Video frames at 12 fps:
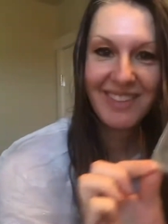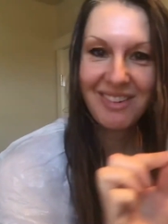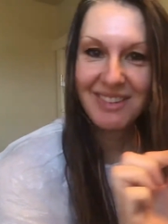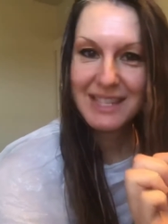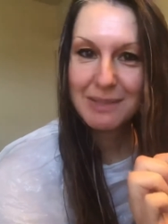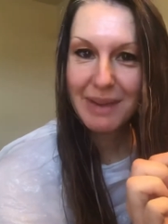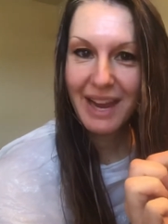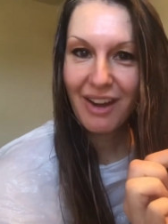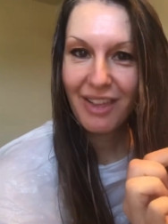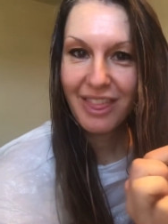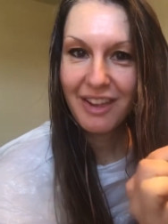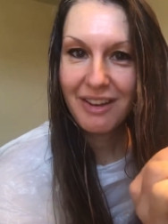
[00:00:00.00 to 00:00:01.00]
to rinse my hair
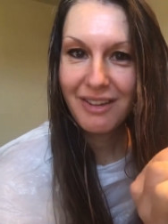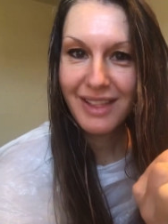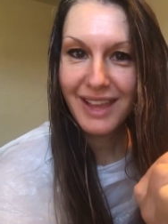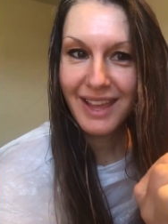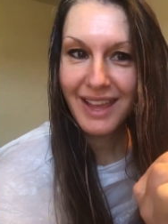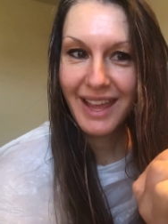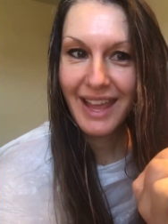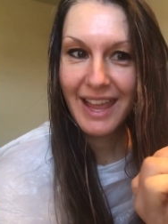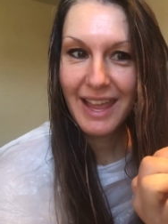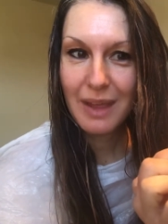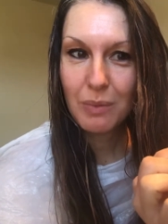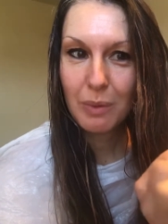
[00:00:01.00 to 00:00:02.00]
thoroughly
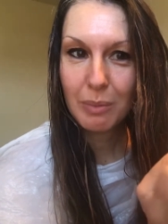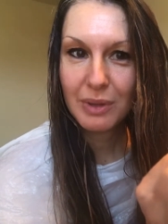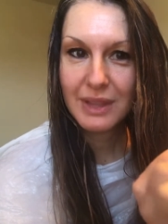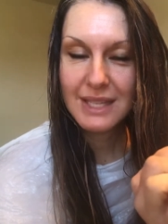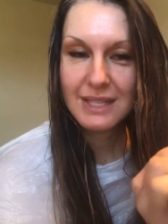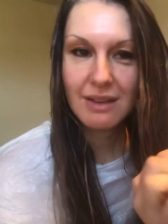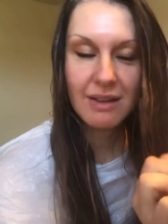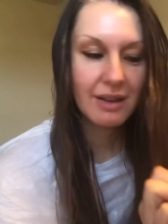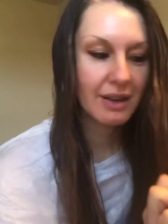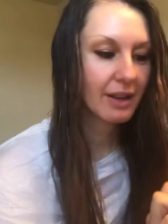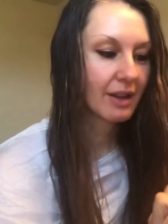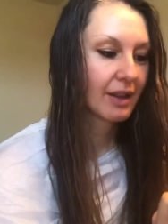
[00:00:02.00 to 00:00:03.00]
and we'll put this
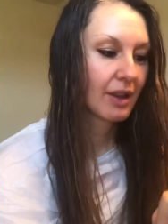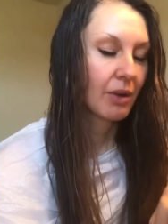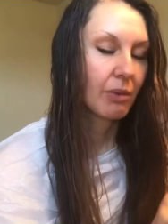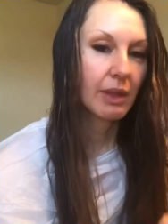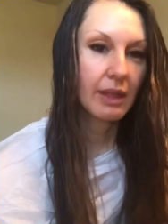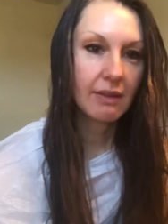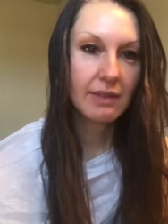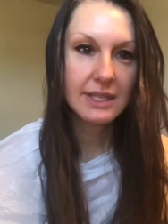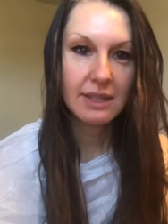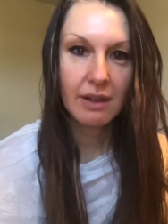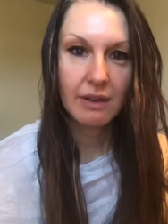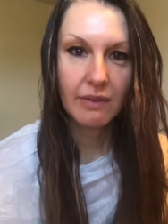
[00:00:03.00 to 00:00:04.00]
on. We leave this
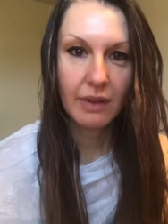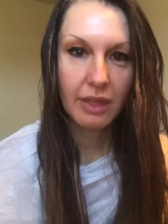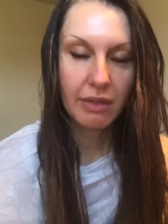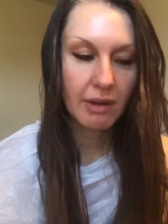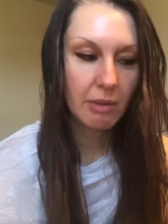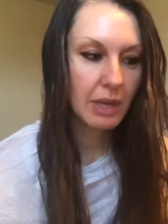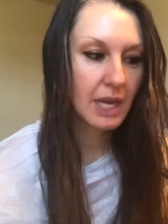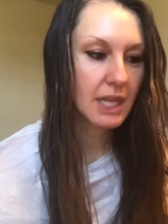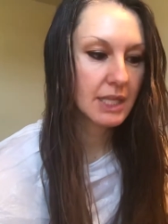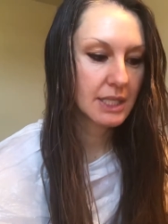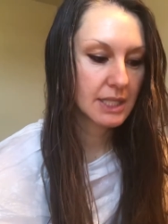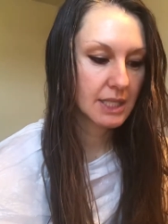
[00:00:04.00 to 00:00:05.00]
on for 3 minutes
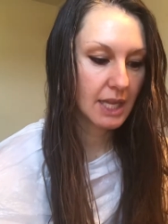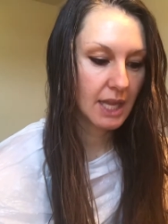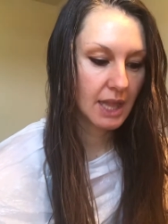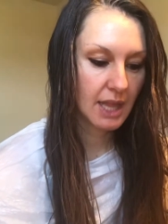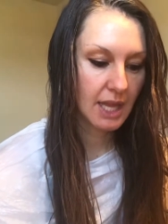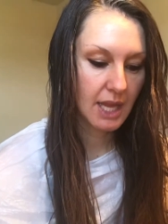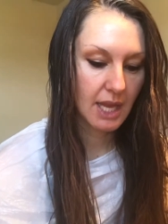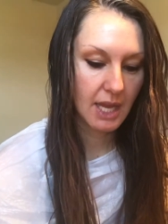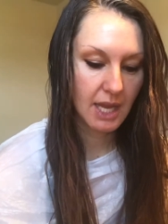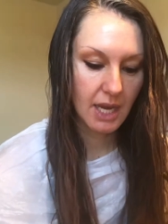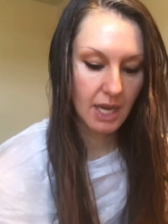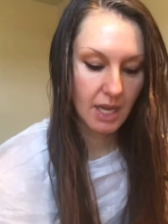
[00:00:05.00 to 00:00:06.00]
and
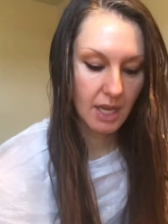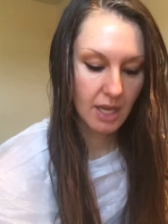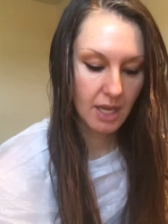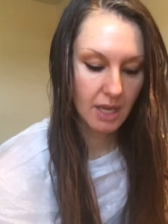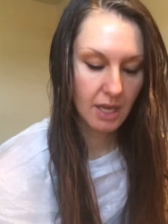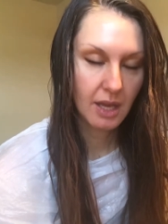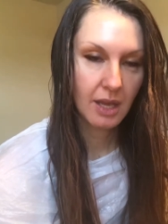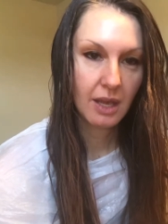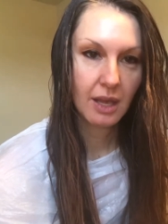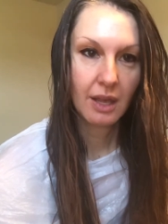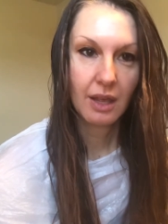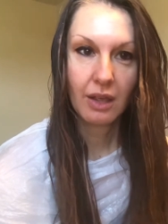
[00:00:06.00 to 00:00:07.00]
then
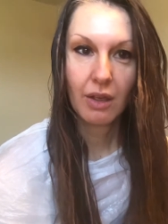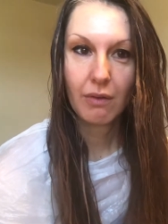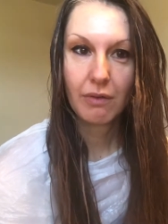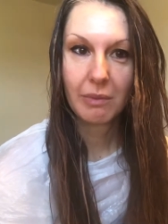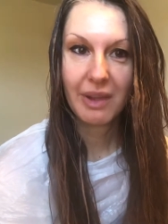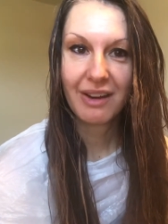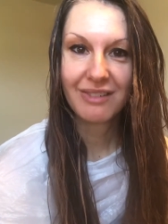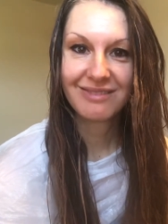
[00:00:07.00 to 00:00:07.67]
go from there.